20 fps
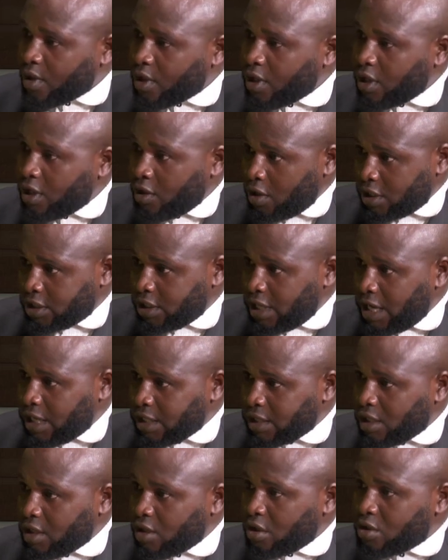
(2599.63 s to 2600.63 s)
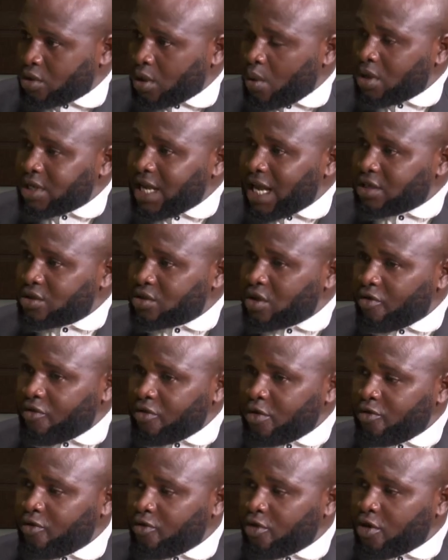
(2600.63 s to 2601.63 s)
You understand? Someone that is
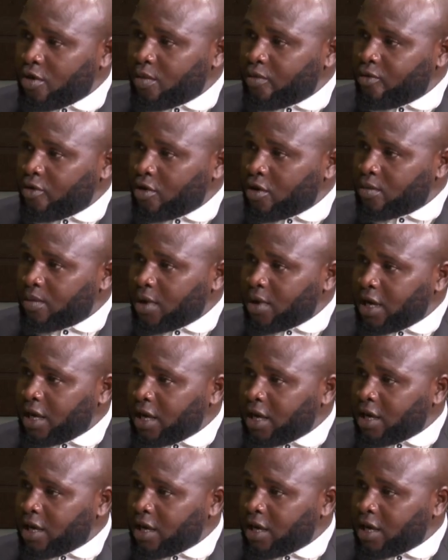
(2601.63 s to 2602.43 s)
suffering from